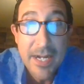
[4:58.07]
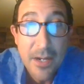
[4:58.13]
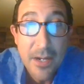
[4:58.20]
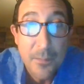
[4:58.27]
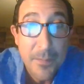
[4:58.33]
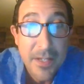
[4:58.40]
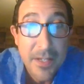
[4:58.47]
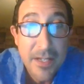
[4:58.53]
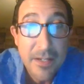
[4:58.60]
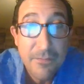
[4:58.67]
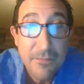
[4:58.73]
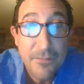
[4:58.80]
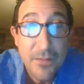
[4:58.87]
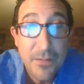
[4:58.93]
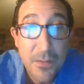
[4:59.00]
Now,
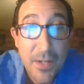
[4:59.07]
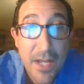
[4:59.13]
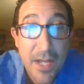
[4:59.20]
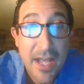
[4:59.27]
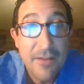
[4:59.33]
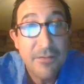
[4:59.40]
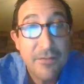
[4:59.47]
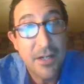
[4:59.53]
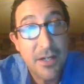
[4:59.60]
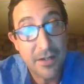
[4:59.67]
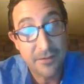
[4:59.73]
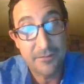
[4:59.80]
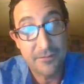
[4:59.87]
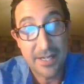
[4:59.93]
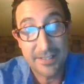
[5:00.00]
if you have
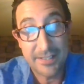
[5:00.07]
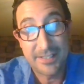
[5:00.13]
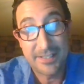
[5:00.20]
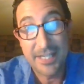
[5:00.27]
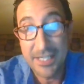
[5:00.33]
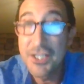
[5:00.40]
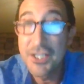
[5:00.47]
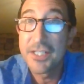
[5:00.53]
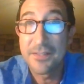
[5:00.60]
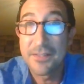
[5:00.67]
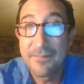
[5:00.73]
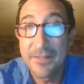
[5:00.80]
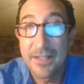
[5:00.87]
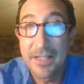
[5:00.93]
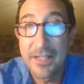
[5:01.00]
gotten vaccination,
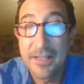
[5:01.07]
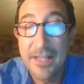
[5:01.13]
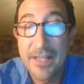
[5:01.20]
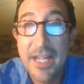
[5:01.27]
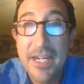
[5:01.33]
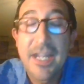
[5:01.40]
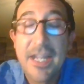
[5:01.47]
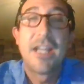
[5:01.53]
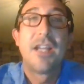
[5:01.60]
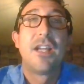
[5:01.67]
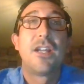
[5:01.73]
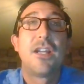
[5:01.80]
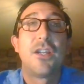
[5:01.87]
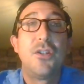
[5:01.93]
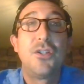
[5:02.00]
then
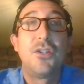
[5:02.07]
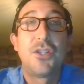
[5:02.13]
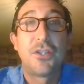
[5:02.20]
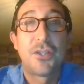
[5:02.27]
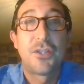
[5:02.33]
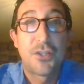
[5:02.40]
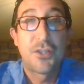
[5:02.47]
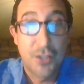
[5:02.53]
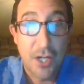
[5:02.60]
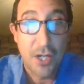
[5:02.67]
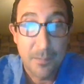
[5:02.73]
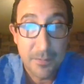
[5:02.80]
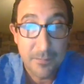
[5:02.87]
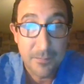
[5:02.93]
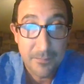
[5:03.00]
you should
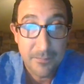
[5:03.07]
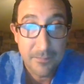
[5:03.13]
stop